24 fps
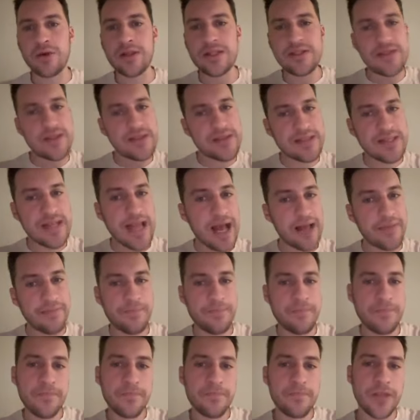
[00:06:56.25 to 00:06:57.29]
It's just
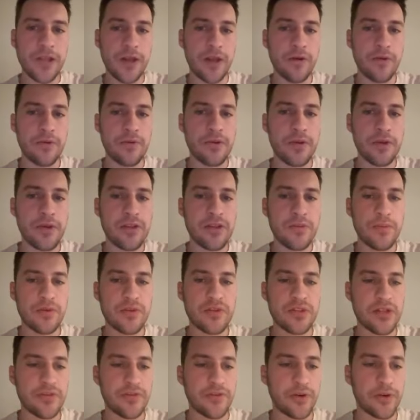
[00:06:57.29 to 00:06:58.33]
not you know the
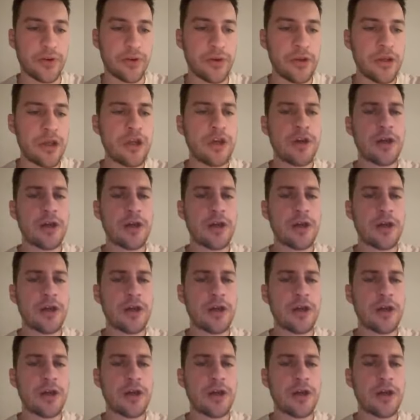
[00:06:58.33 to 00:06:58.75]
most difficult.